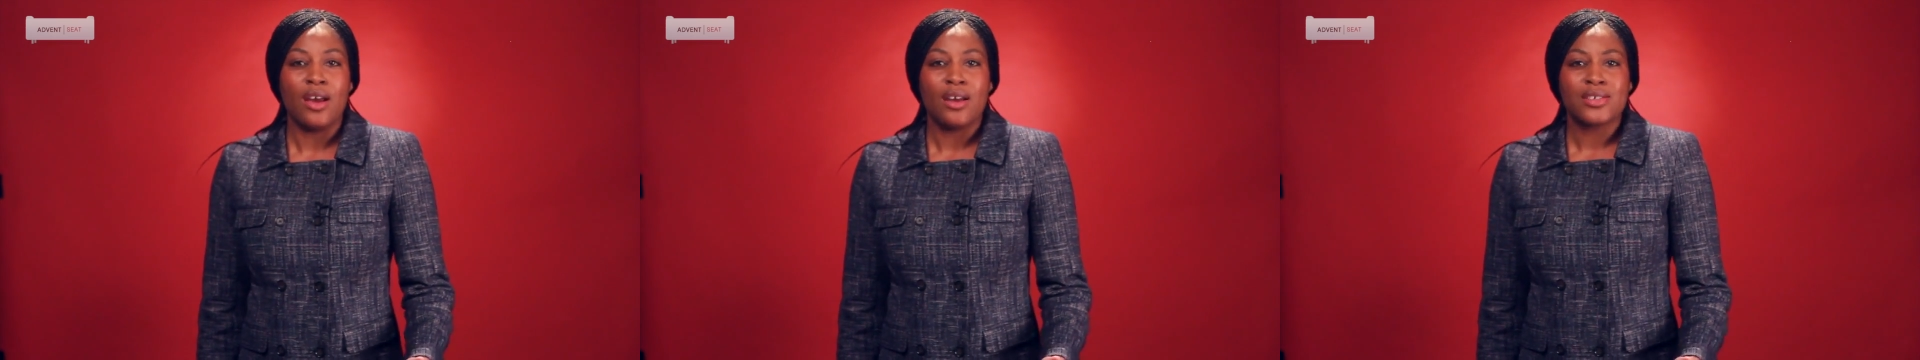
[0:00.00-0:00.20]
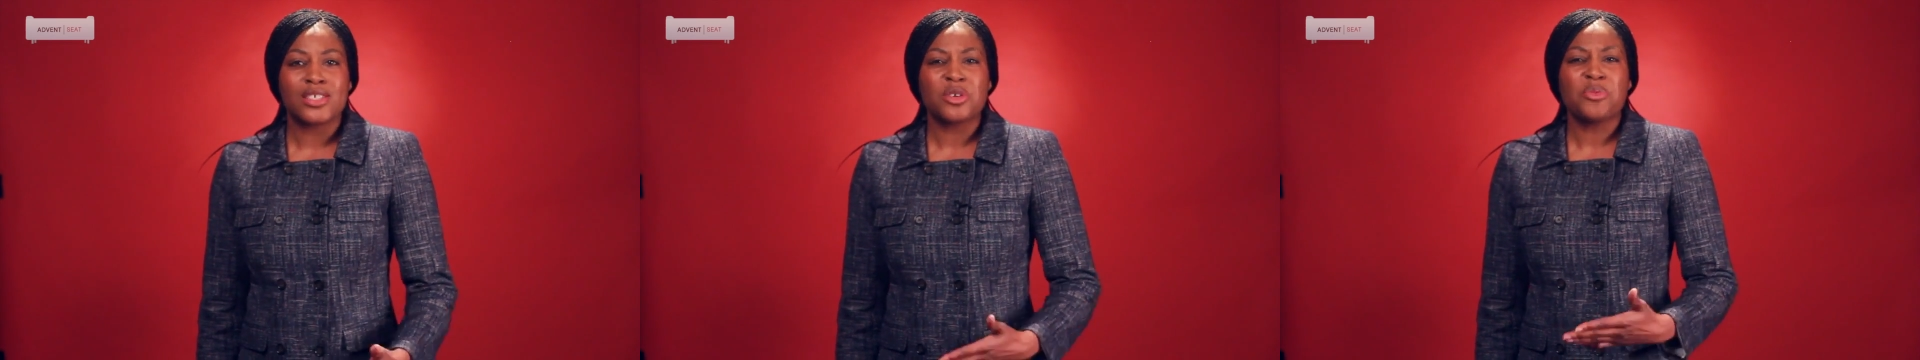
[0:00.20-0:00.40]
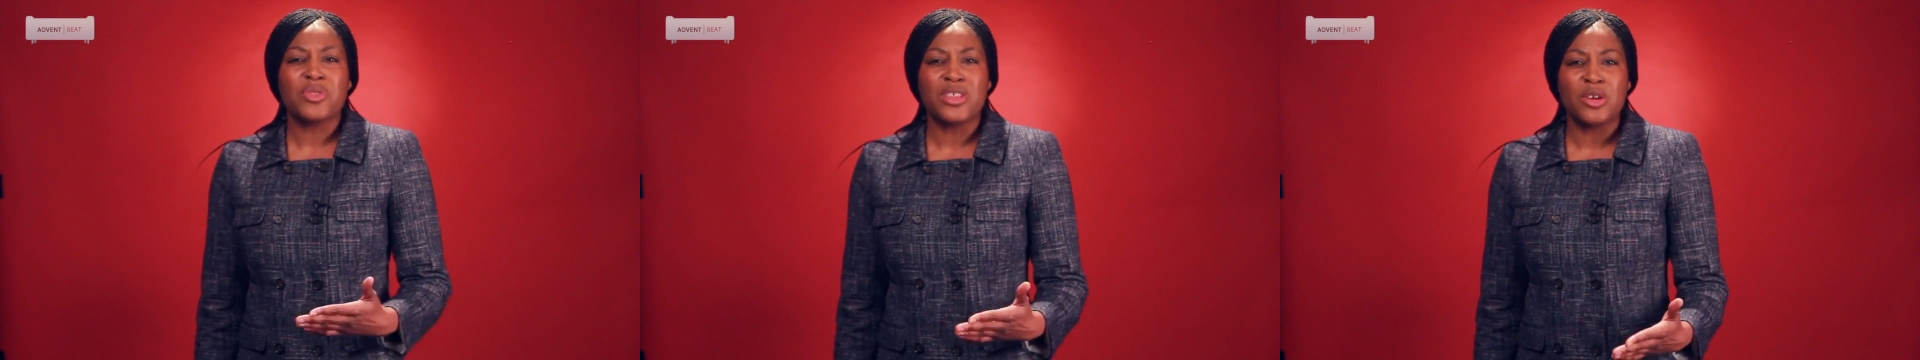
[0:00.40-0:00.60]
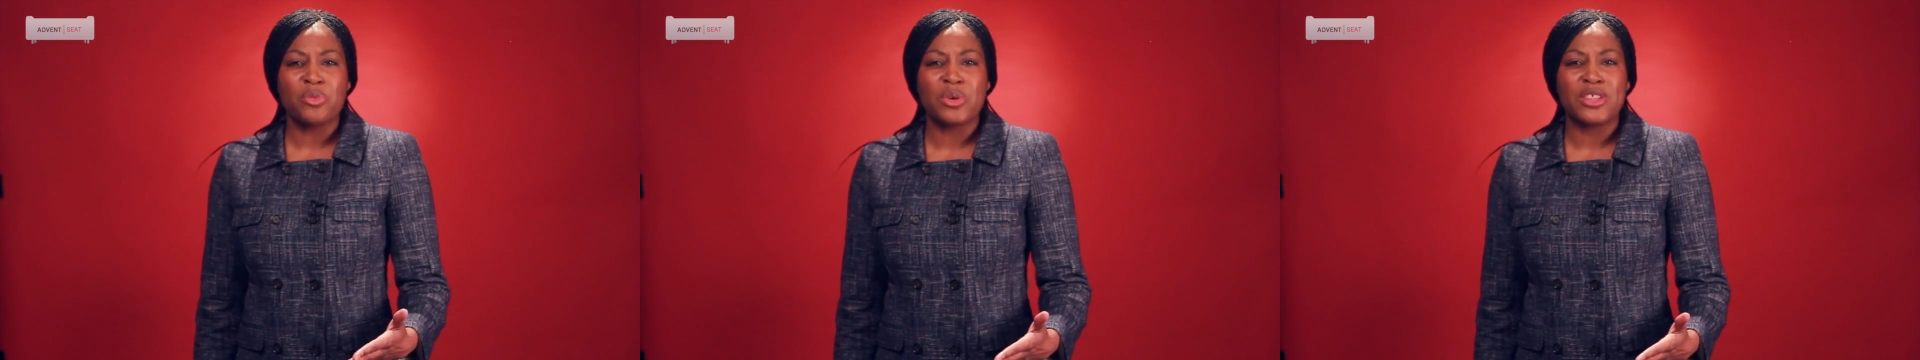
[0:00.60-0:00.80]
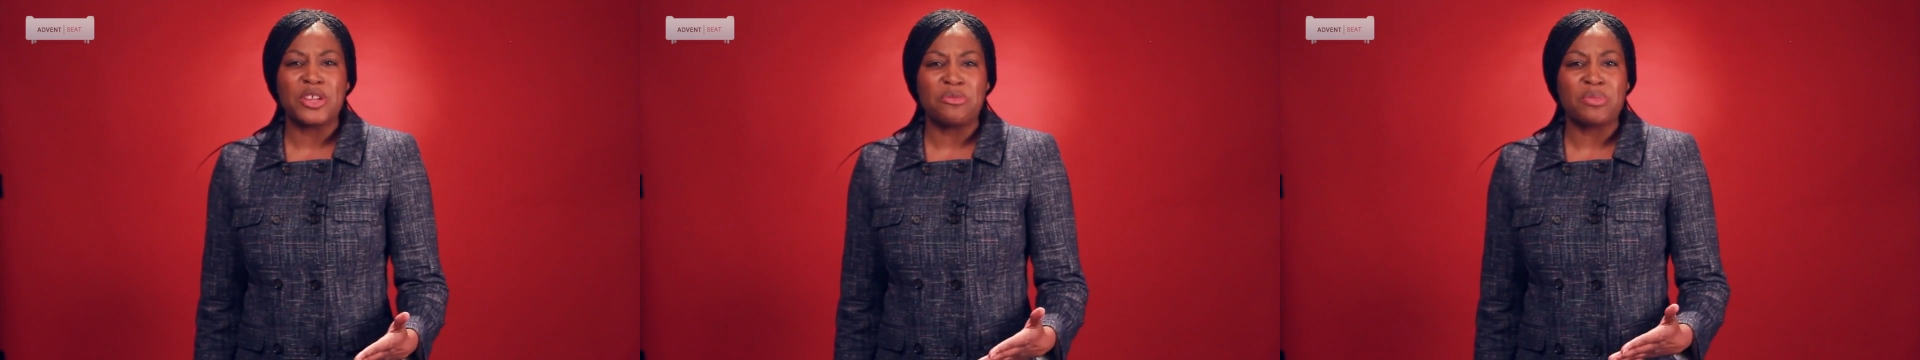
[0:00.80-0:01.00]
Something
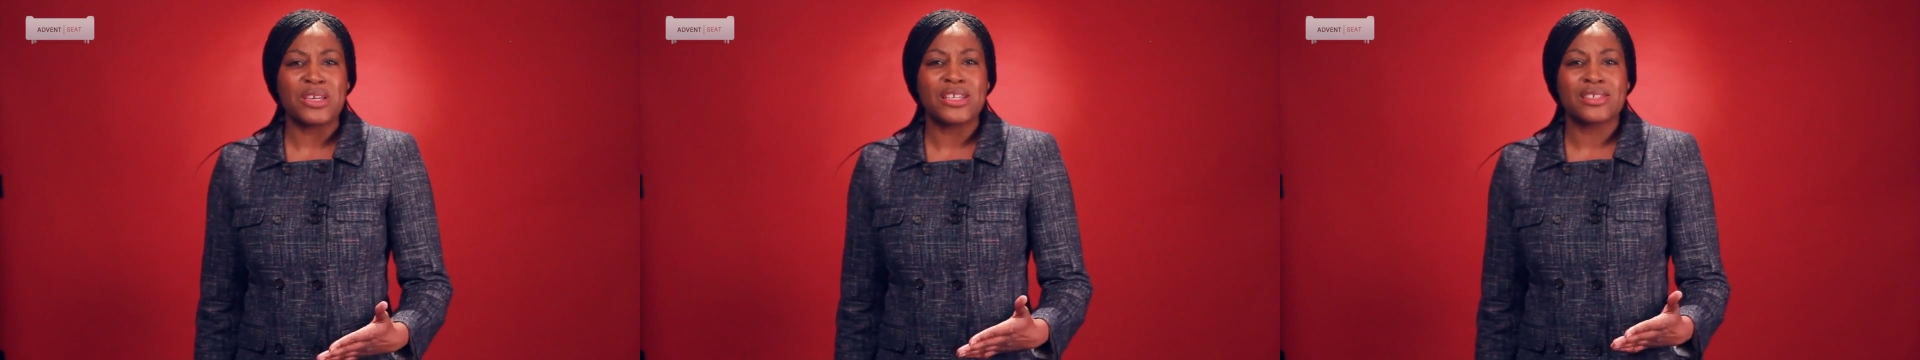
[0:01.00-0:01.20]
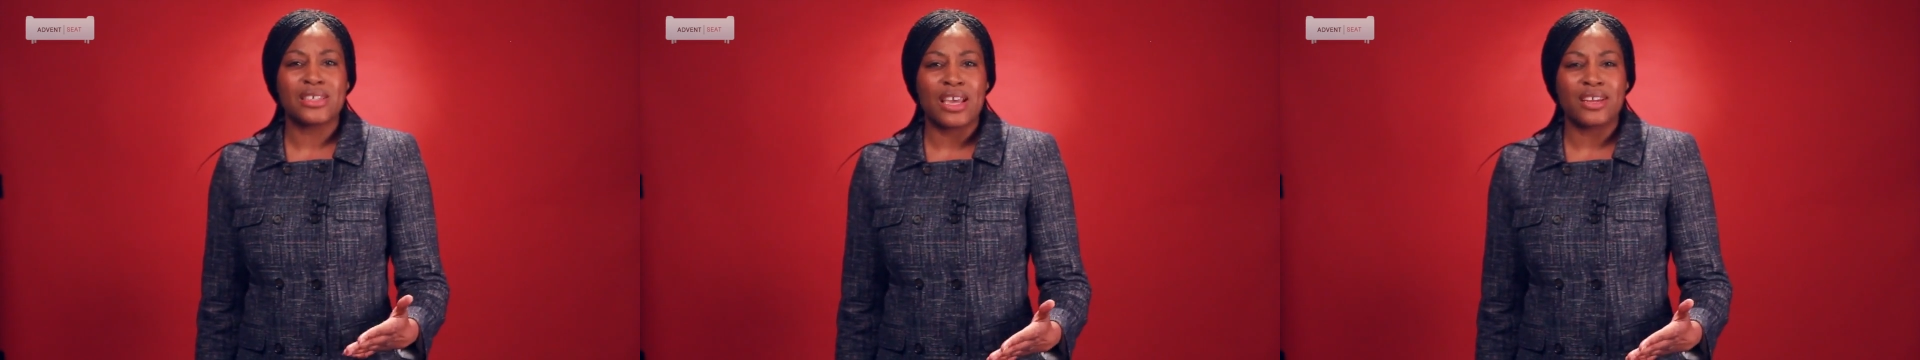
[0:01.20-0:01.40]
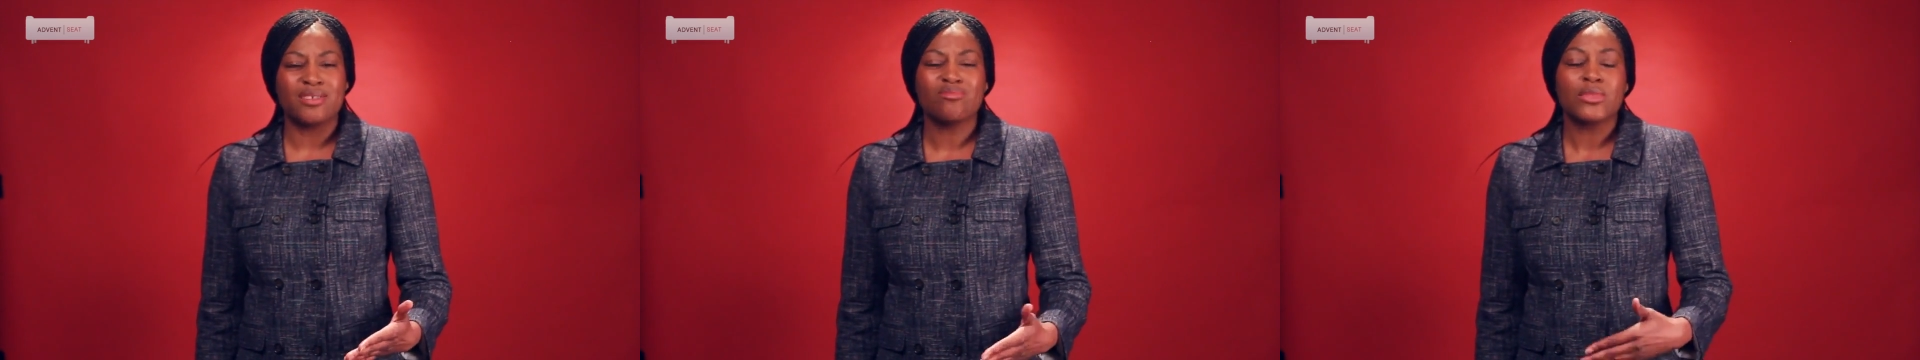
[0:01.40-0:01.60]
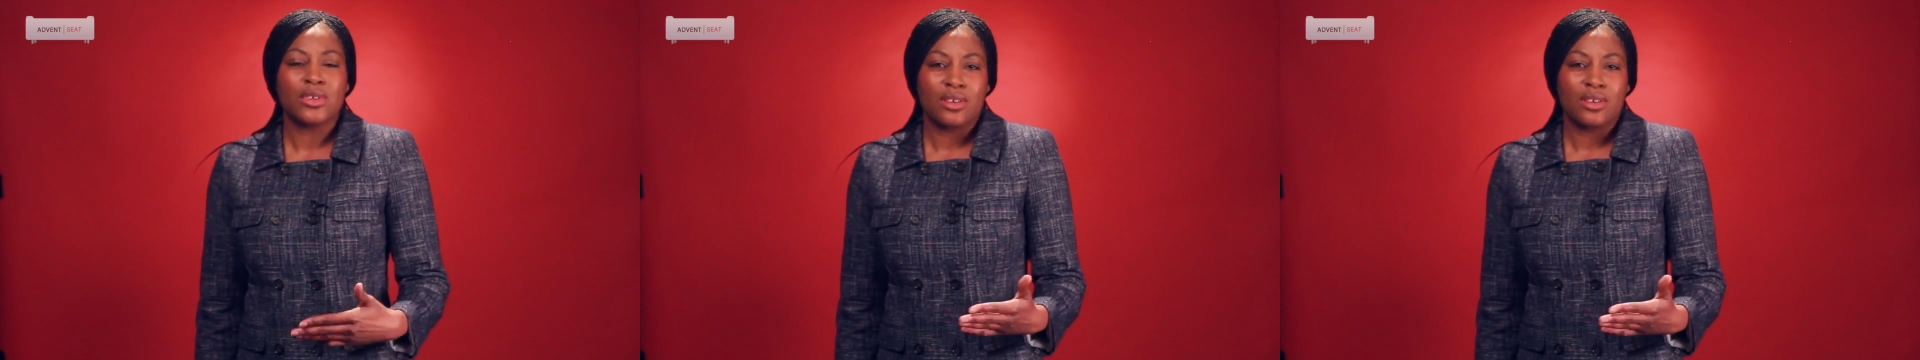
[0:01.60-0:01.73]
within me said,